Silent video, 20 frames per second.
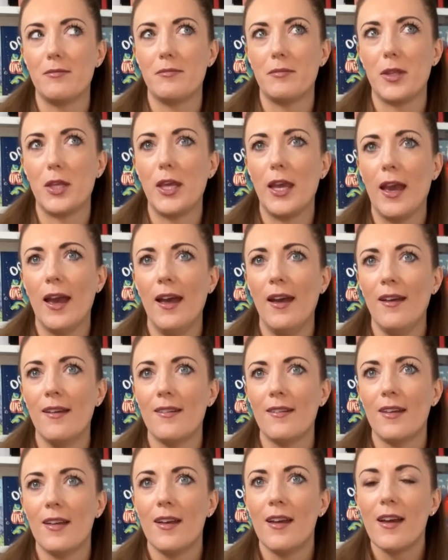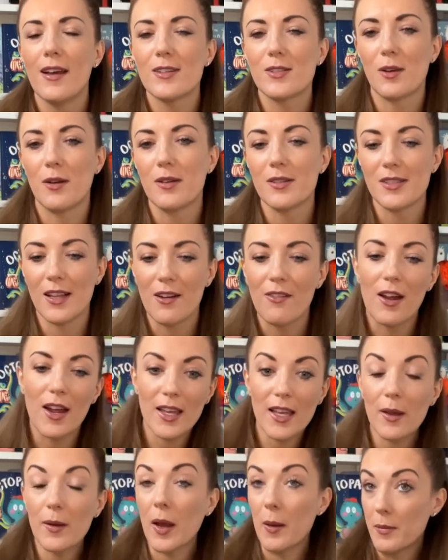yeah. So I was like, right,
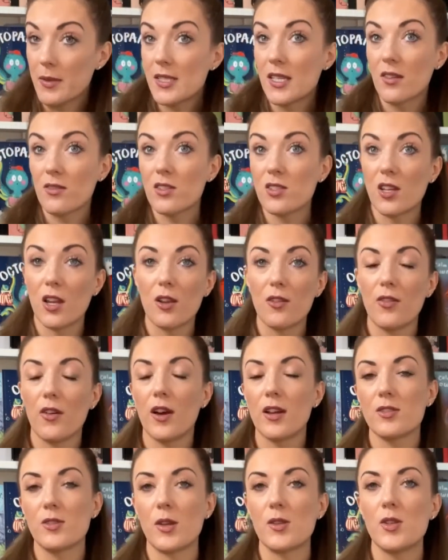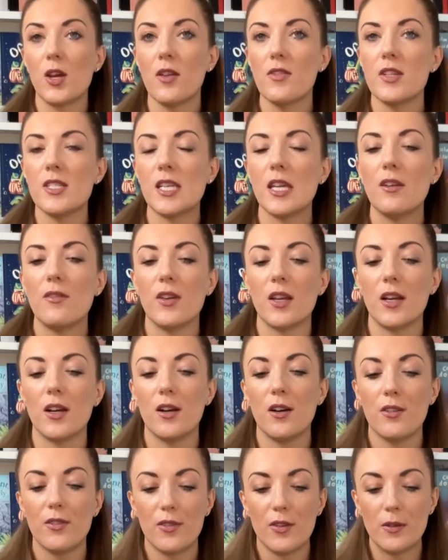yeah, come and sit on the sofa. So I turned the TV
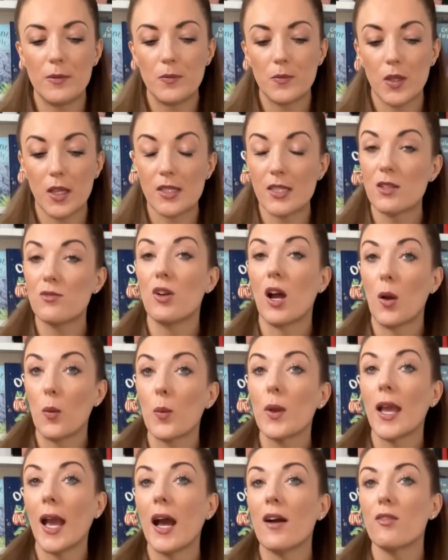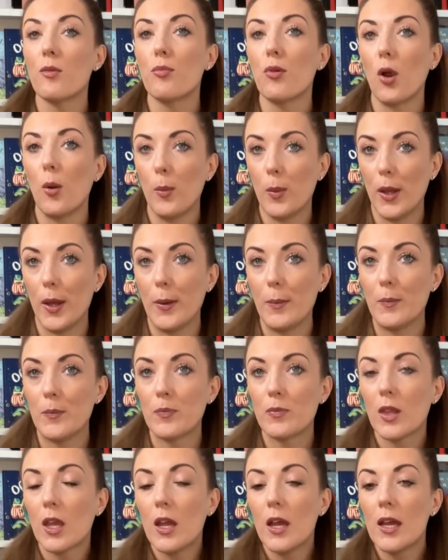off. I said, right, we have a problem.
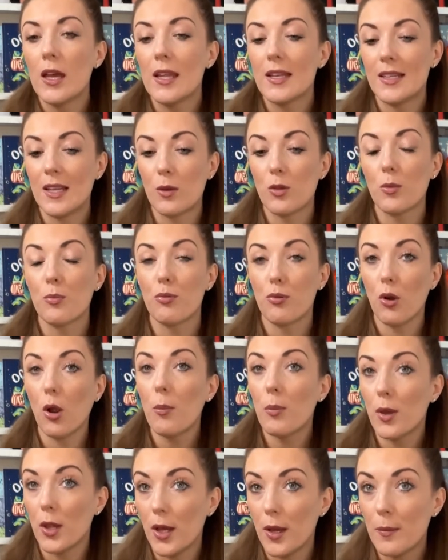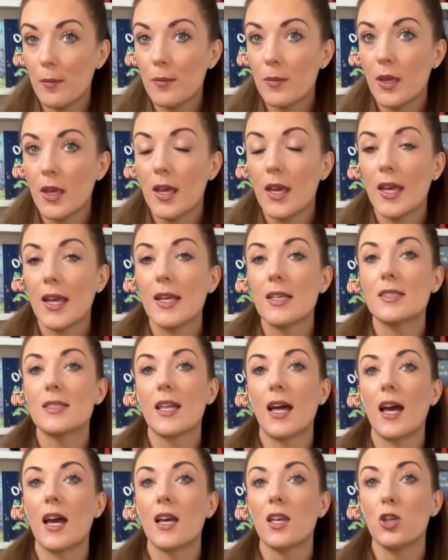Now the problem is
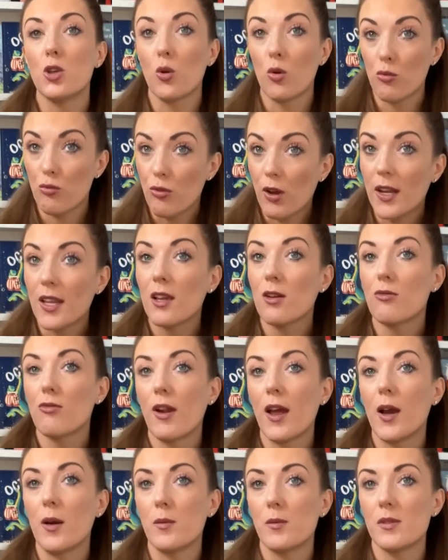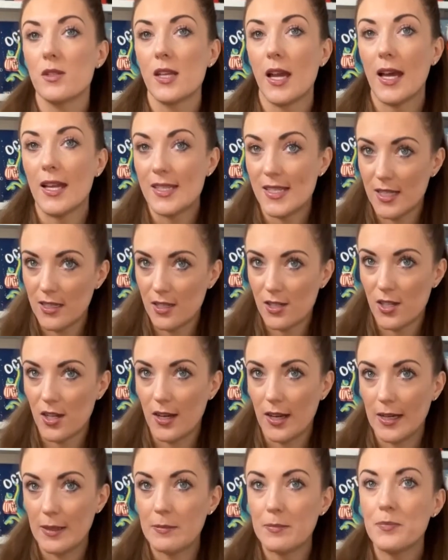that you're running around at dinner
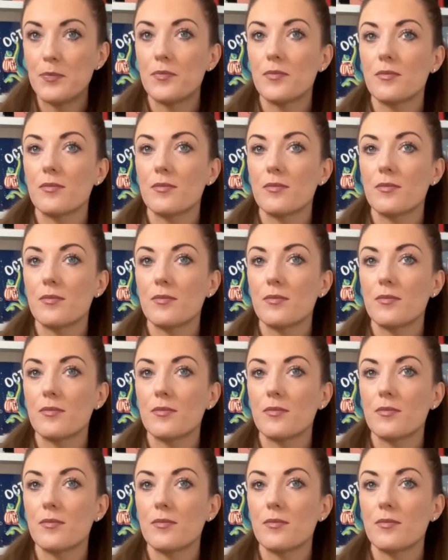time